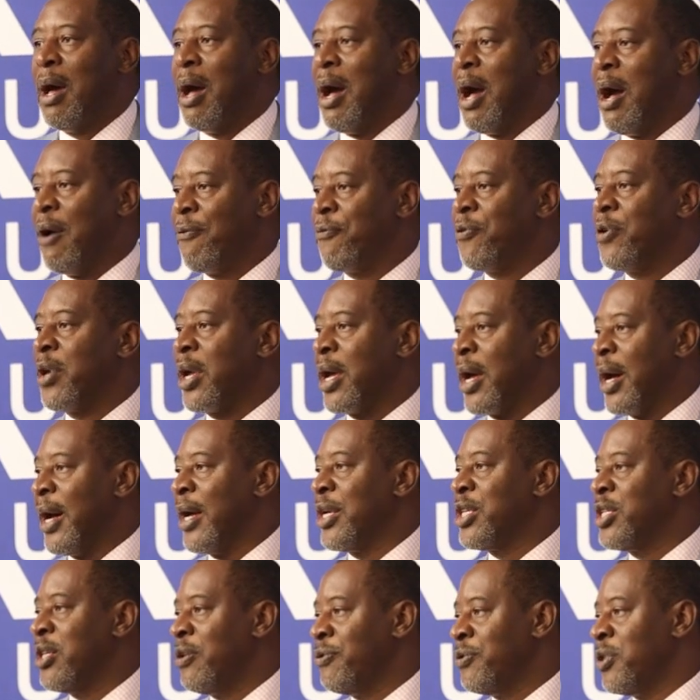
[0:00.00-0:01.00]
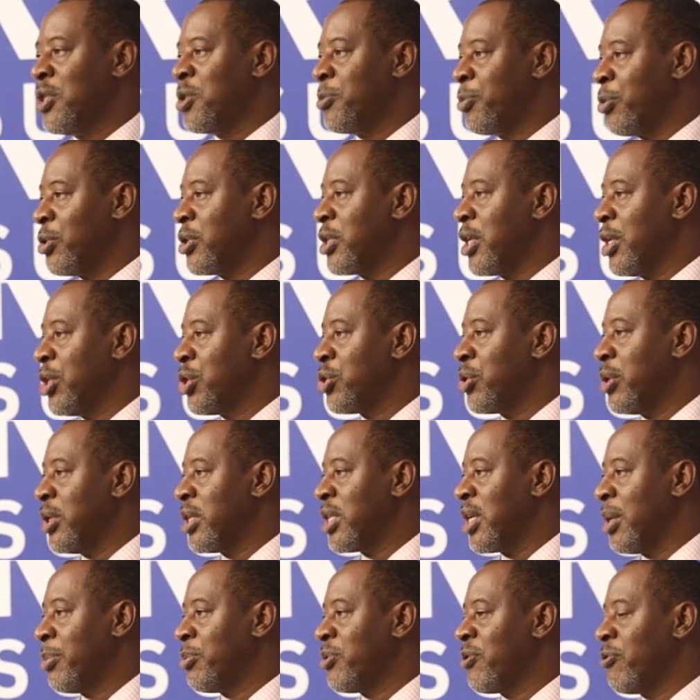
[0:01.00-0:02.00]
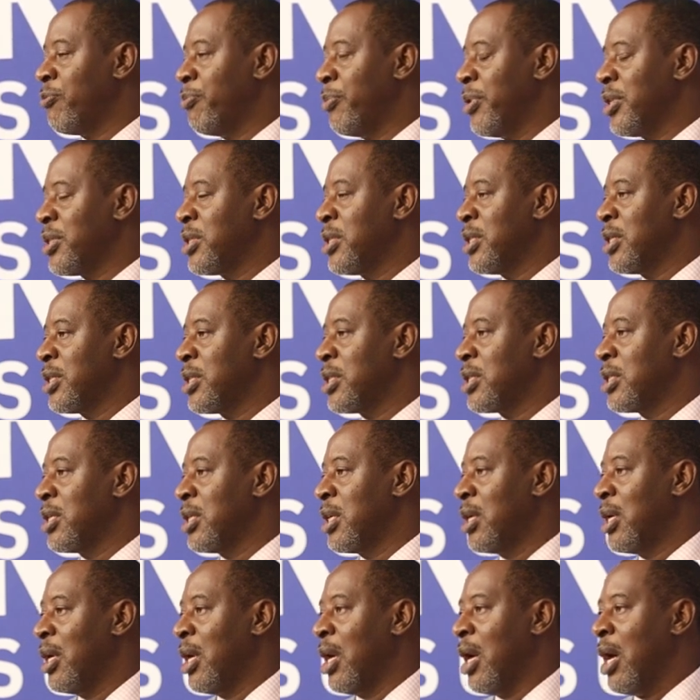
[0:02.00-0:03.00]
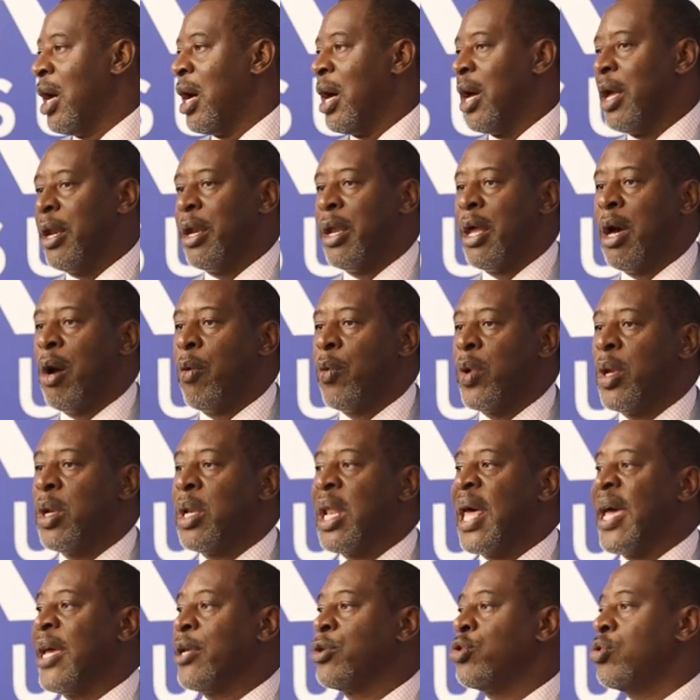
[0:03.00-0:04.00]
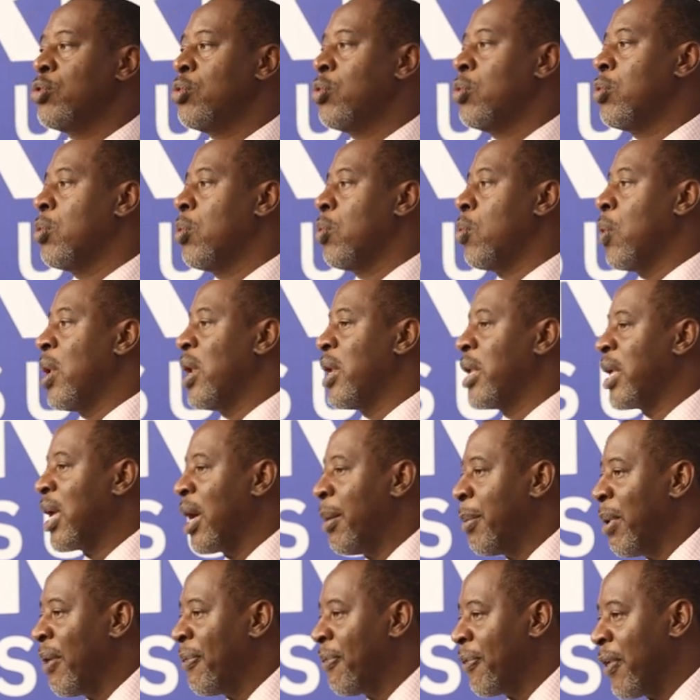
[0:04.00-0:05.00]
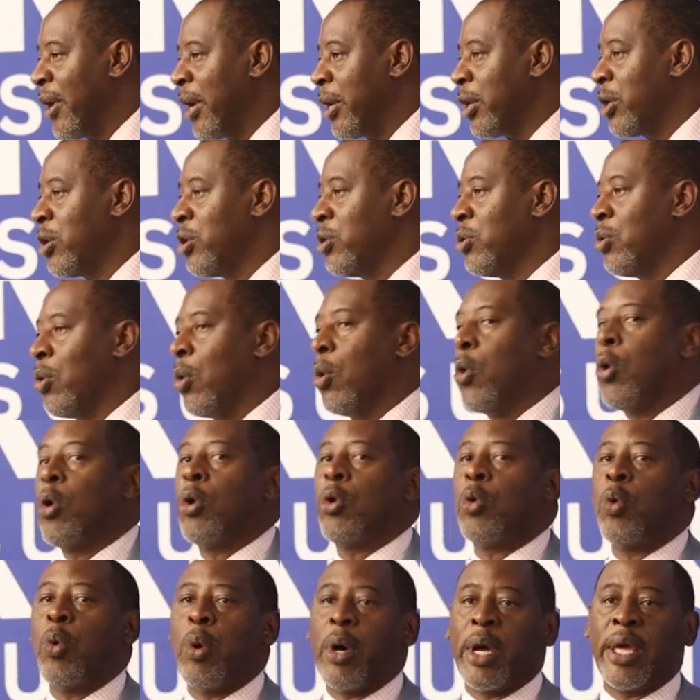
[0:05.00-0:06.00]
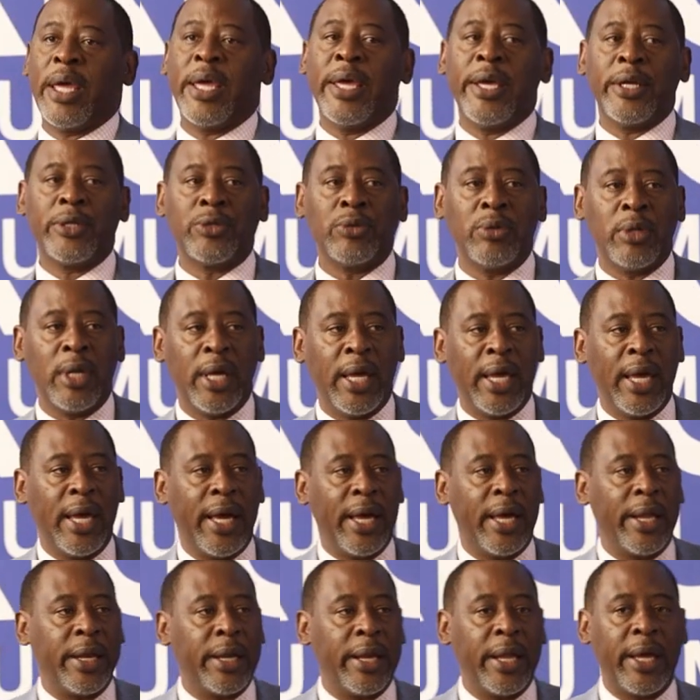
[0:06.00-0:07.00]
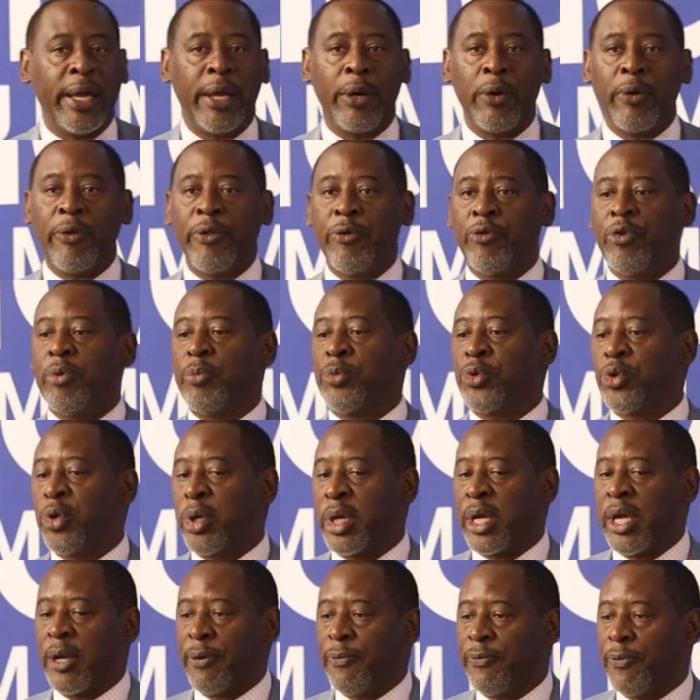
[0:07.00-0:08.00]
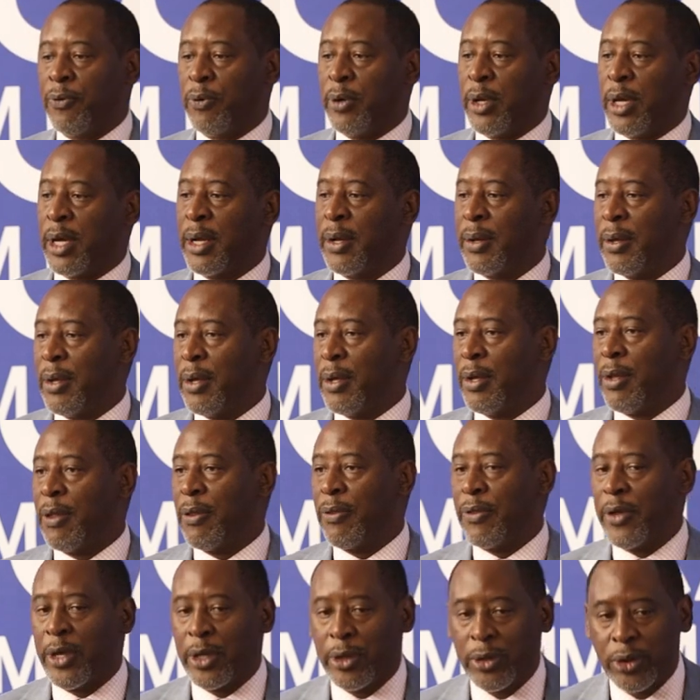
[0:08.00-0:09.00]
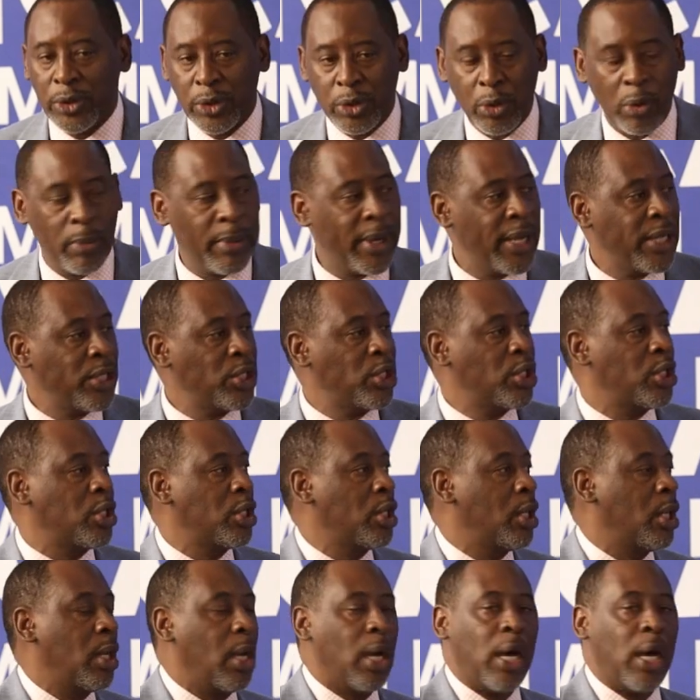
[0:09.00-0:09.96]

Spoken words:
Africa achieves its potential in terms of business, and we'd like to welcome and thank you all who are here today, and I know the room is going to get fuller. Thank you so much.